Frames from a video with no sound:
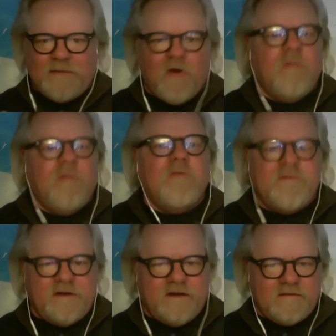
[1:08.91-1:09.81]
the whole
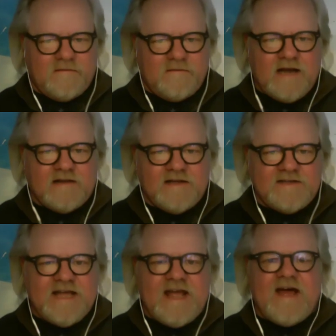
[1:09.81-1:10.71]
movie in and at
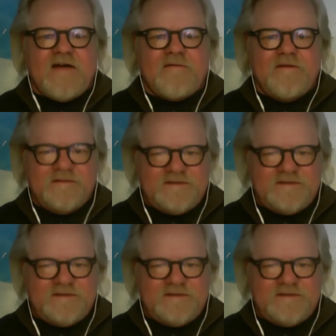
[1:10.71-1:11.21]
least have